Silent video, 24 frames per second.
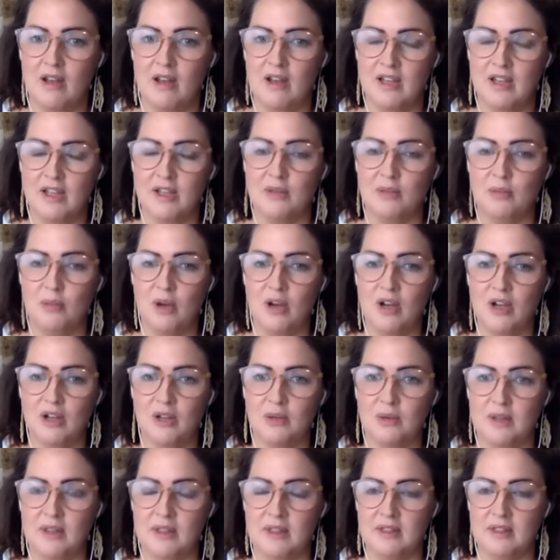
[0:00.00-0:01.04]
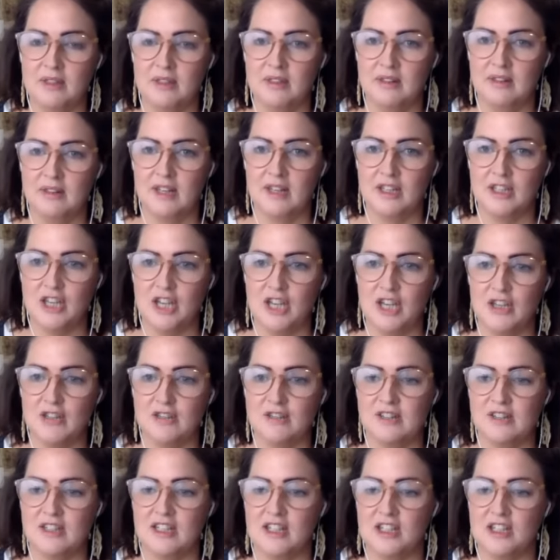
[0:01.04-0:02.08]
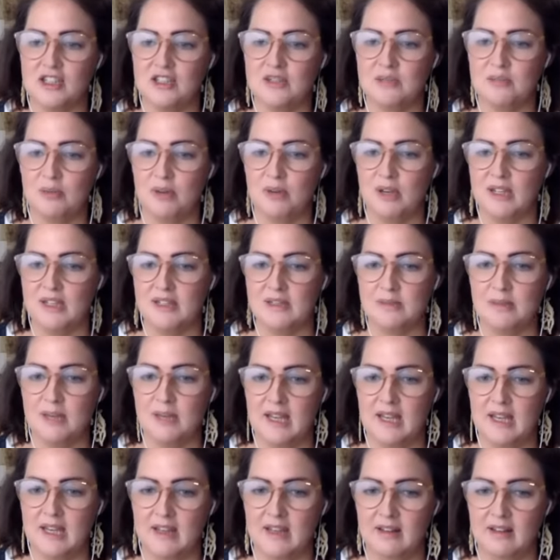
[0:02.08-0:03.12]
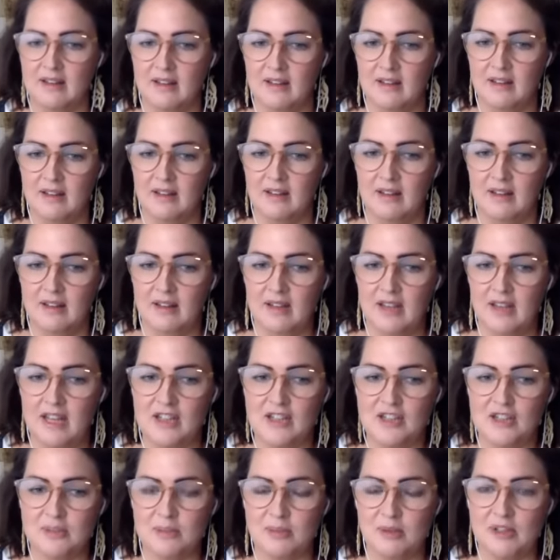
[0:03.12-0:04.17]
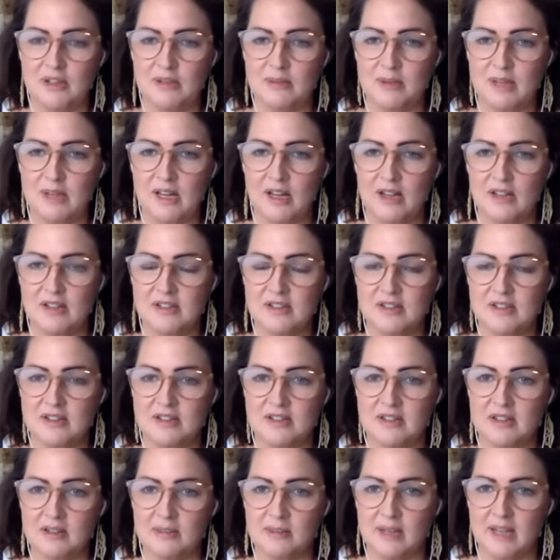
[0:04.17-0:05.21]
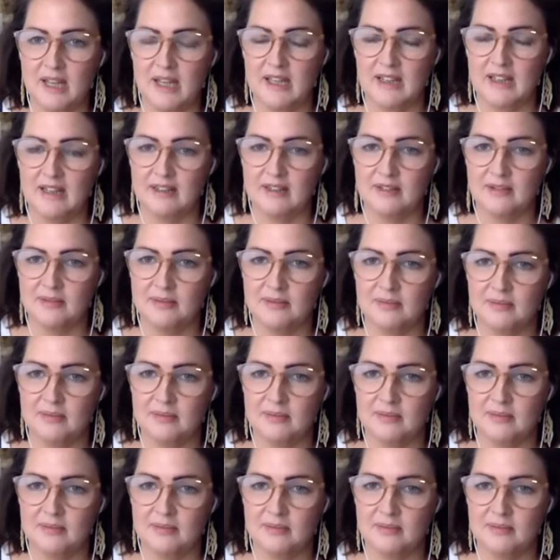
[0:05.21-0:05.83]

i can work with and use and it just brings me it just brings me closer to them again